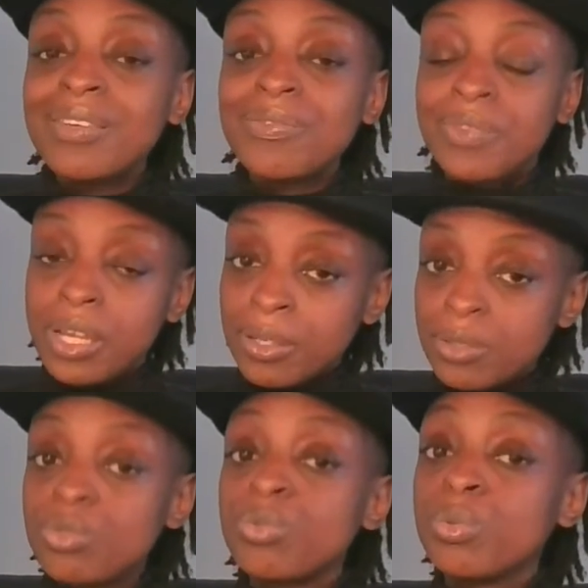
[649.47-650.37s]
if
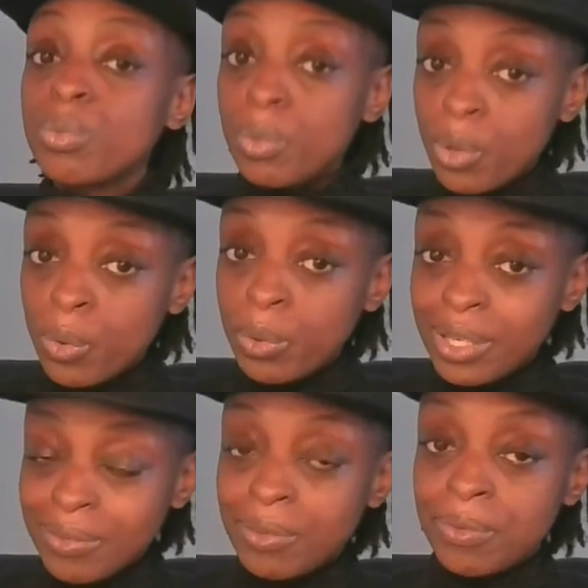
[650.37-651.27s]
not to grow
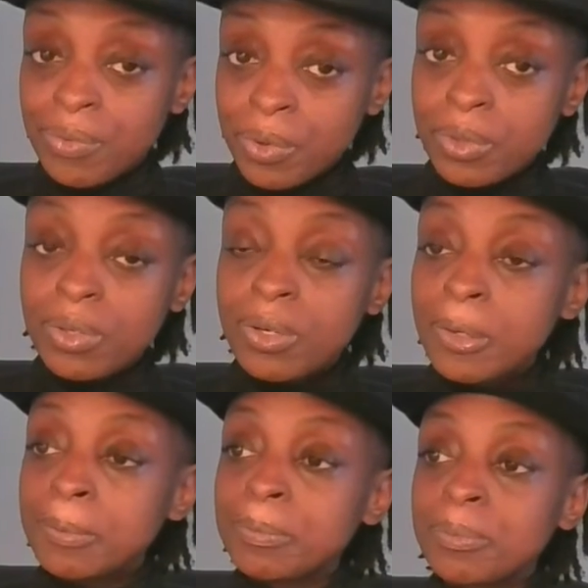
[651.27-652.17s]
even
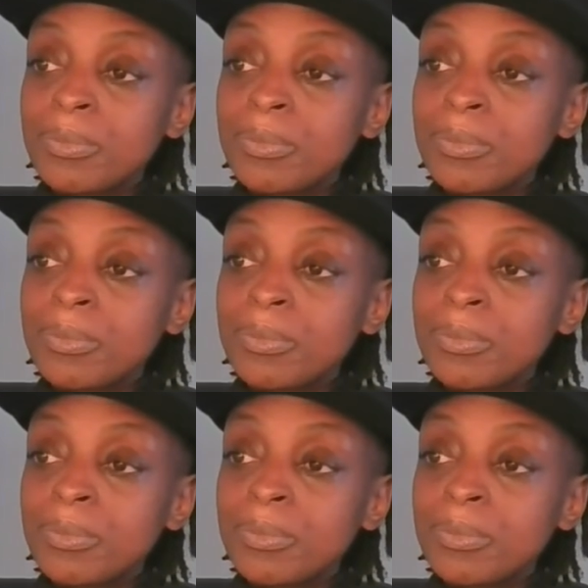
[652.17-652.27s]
further.